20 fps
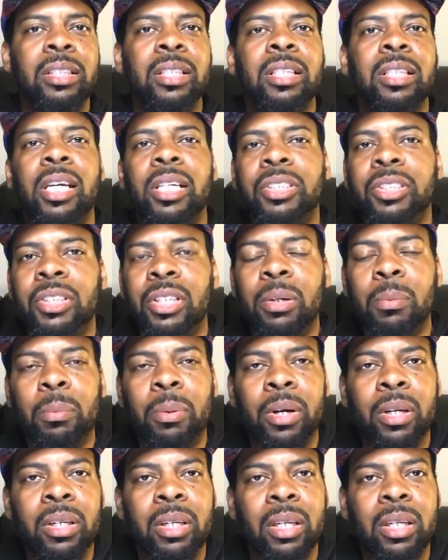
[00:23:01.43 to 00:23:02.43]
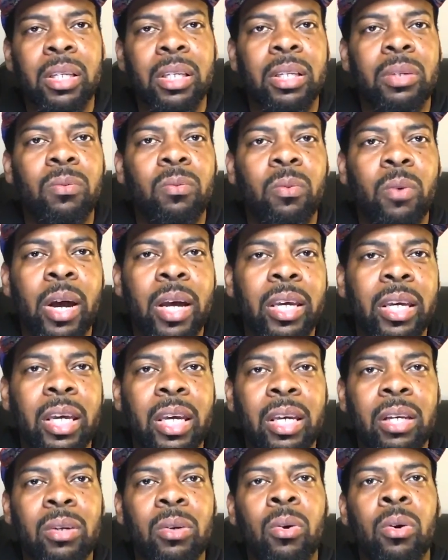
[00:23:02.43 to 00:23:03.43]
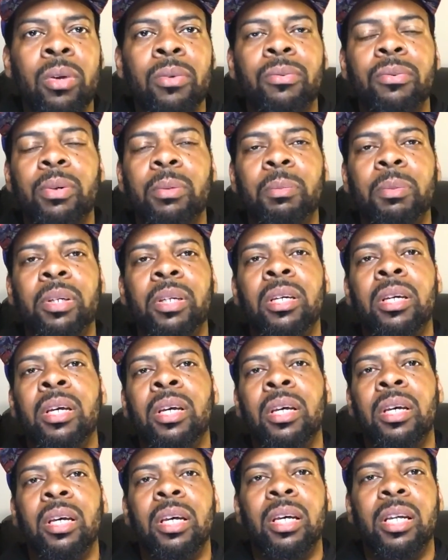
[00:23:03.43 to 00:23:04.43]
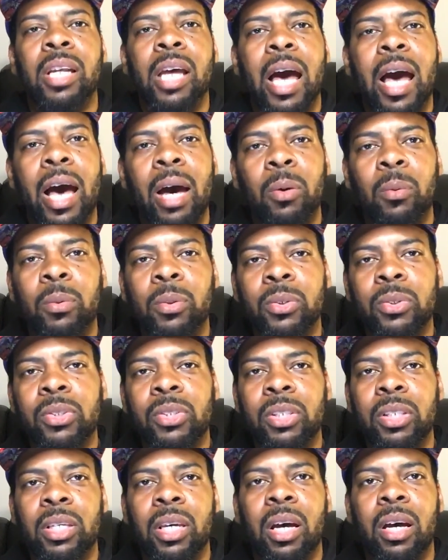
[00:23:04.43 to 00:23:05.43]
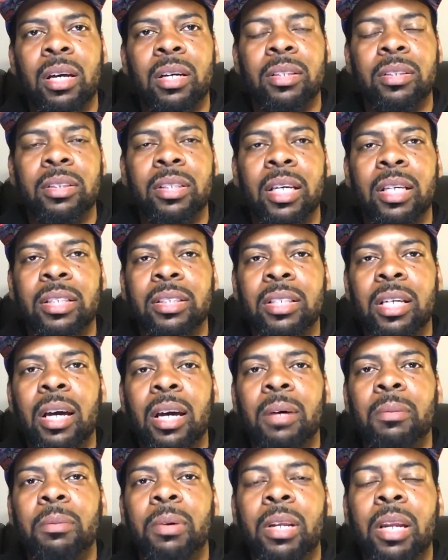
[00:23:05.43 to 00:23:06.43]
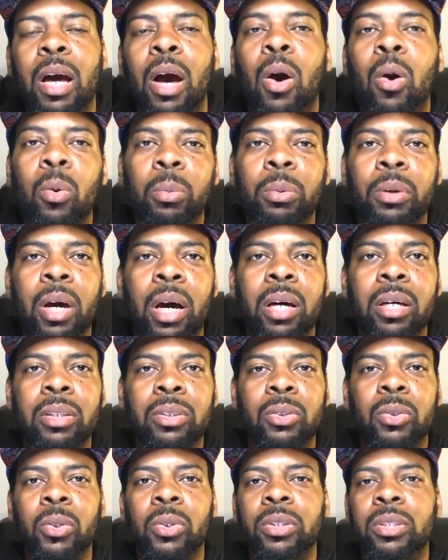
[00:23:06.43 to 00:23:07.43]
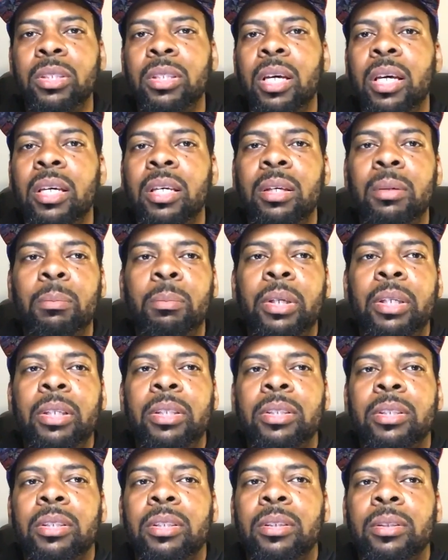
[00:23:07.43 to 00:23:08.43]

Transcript: that share button in the right-hand corner for me, and I will see y'all next time. And I hope y'all enjoyed tonight. Peace.